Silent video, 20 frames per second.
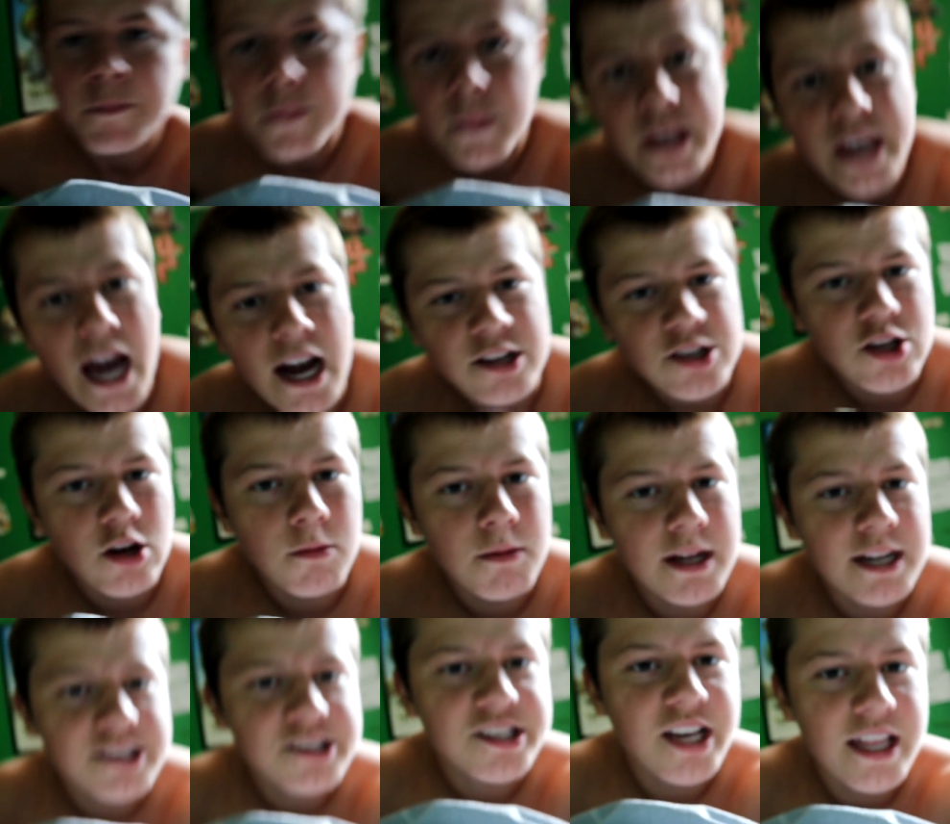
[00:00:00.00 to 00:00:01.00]
Yeah, so I'm
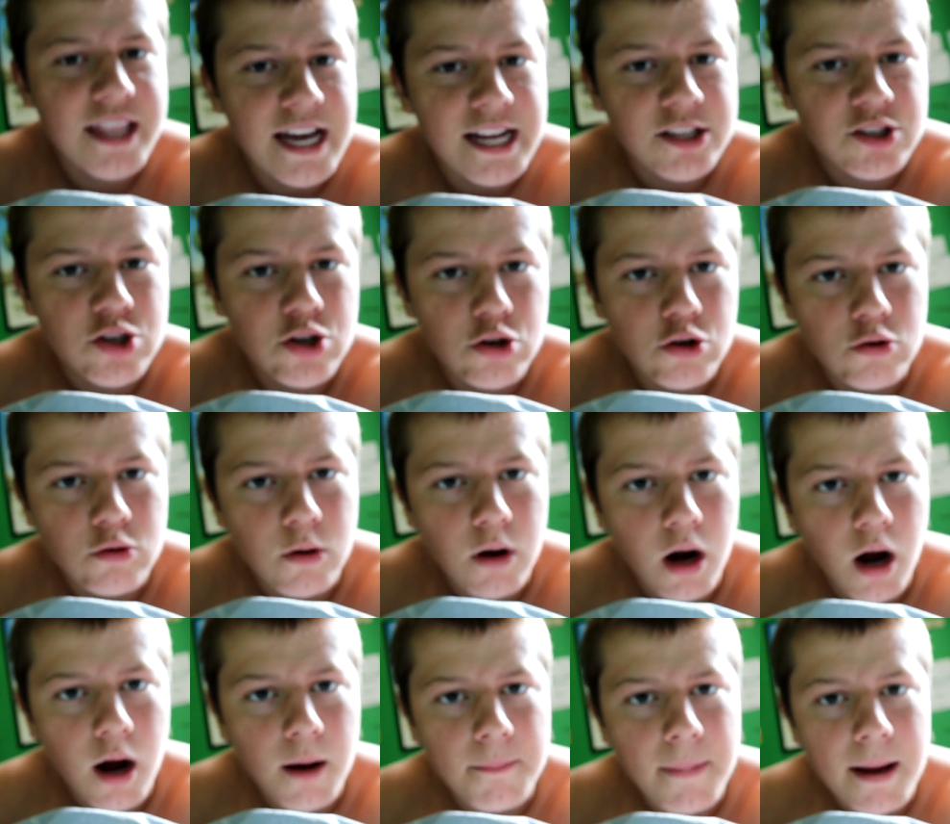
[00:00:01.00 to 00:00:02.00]
going to send that
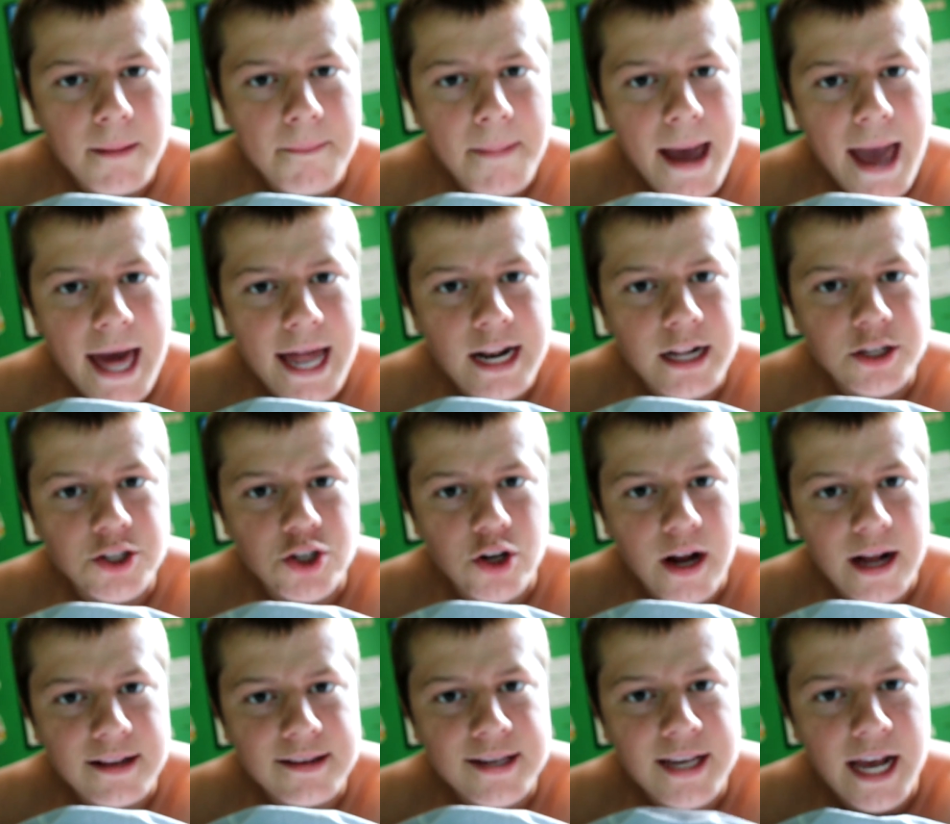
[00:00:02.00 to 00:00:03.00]
to my manager
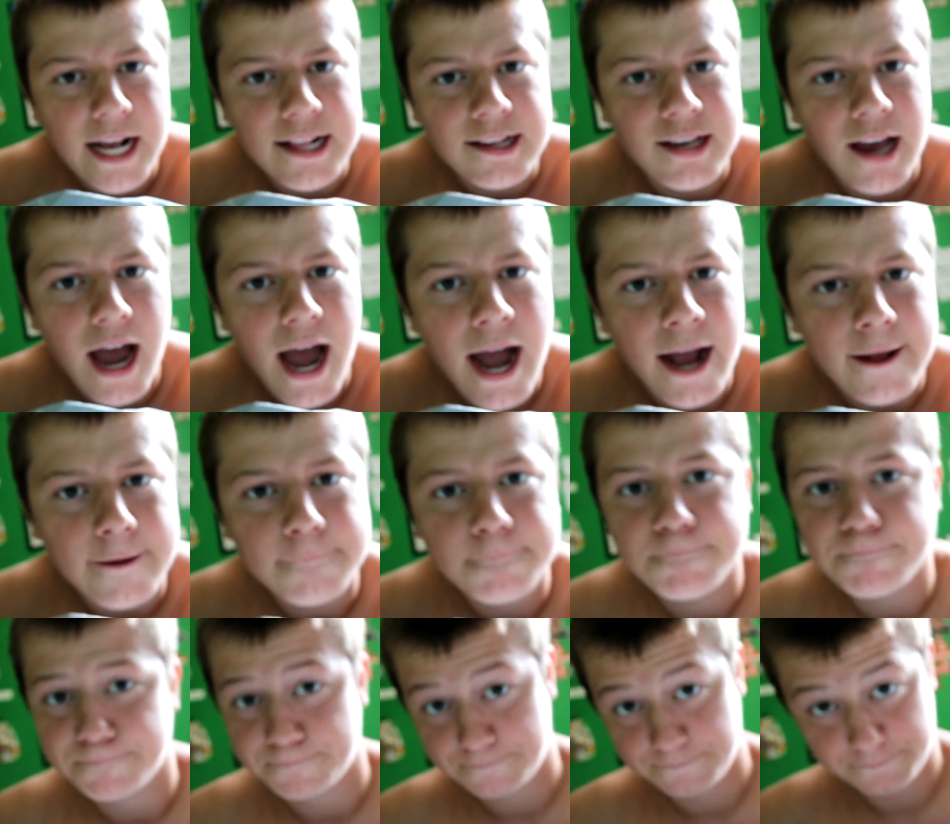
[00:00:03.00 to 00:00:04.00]
at TikTok.
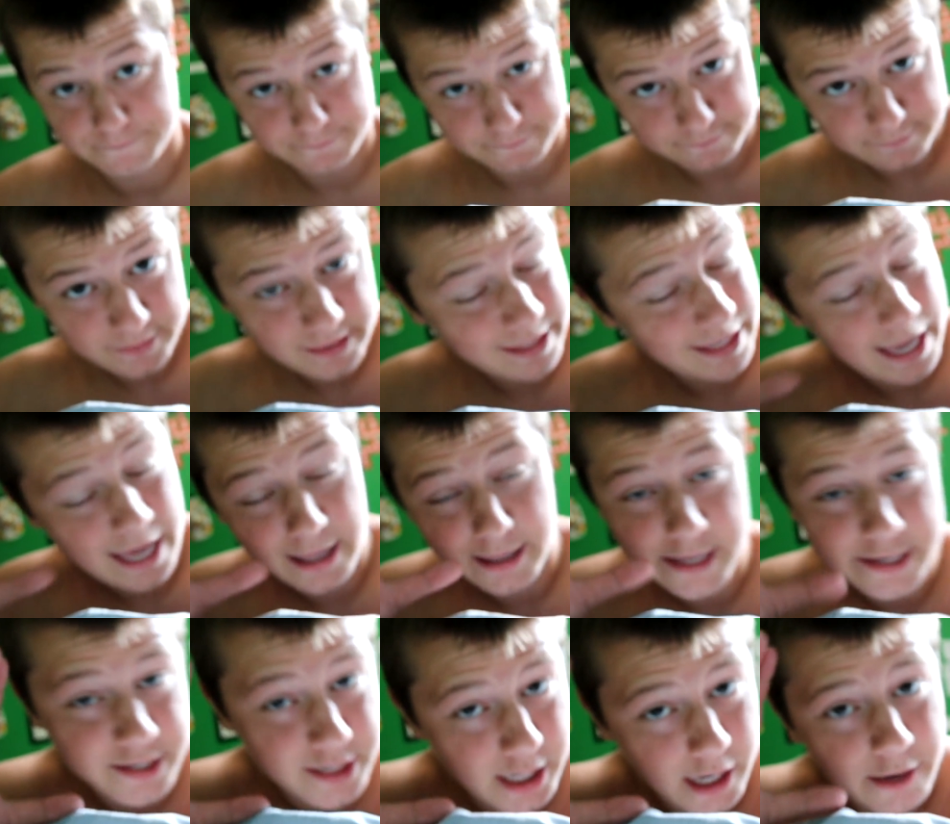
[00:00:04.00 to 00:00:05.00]
And
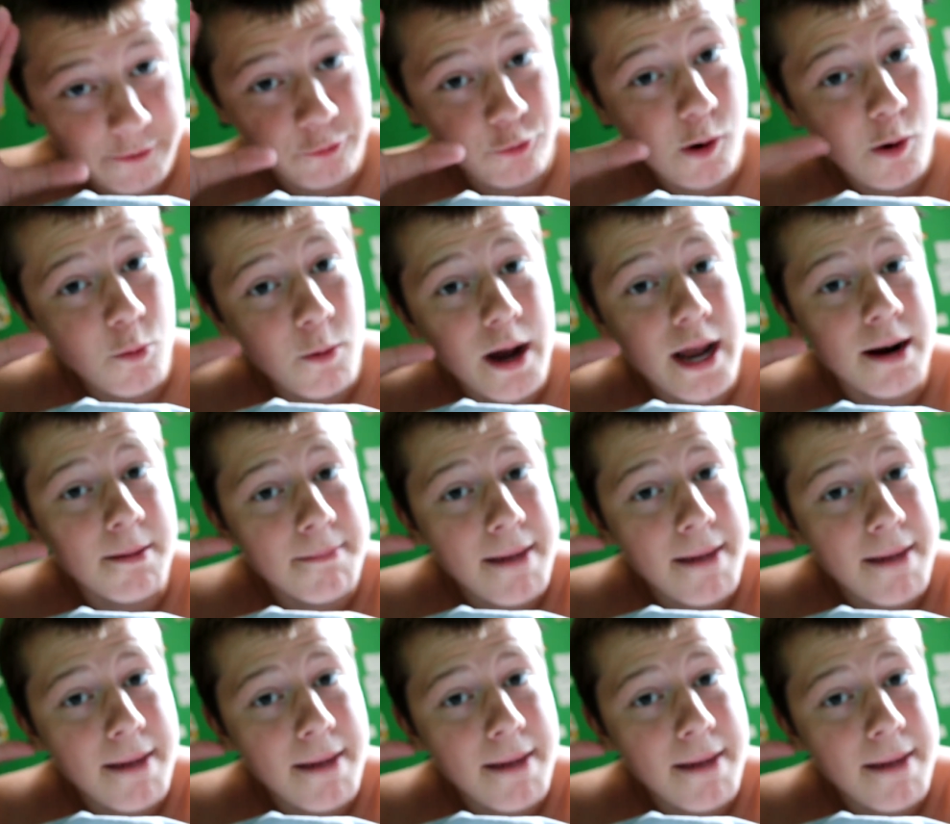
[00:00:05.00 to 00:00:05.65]
let's see if we win a